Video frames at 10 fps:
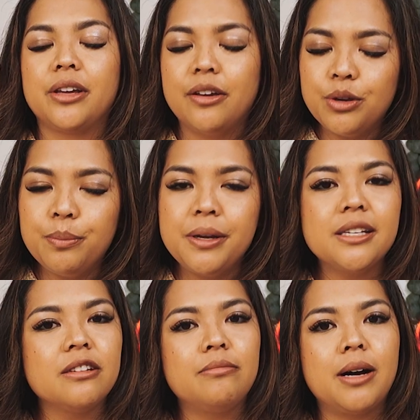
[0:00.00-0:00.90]
give you
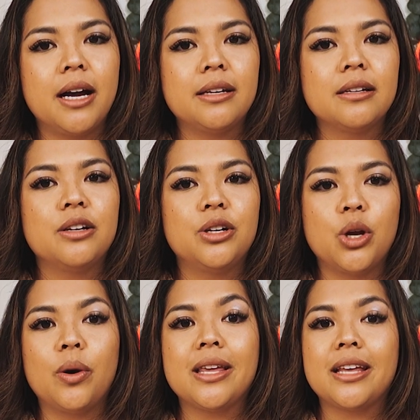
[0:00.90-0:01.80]
peace of mind
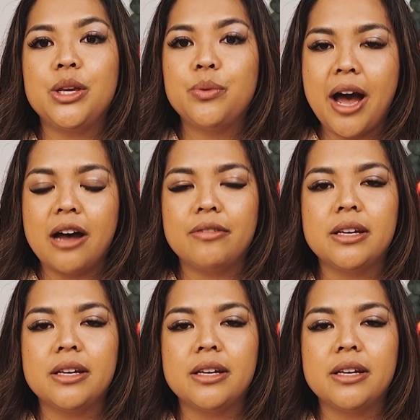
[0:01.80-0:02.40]
knowing that you have